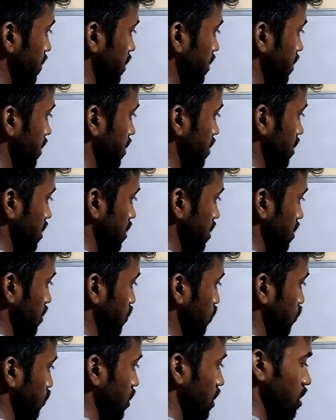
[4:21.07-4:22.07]
be there.
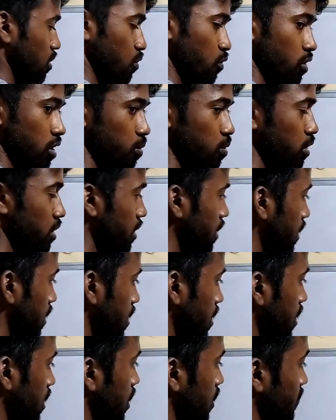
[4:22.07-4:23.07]
Will be
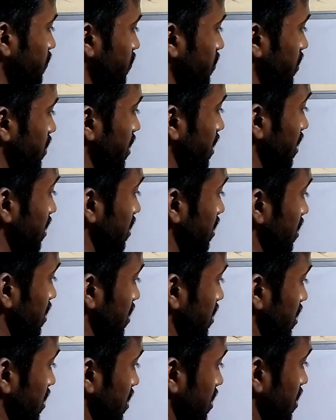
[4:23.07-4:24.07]
there. After
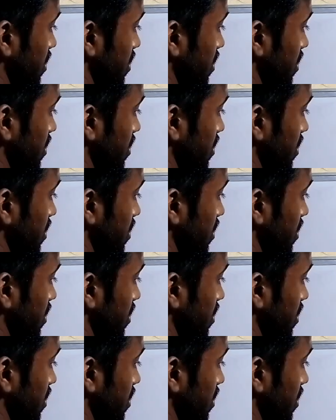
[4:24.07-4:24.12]
that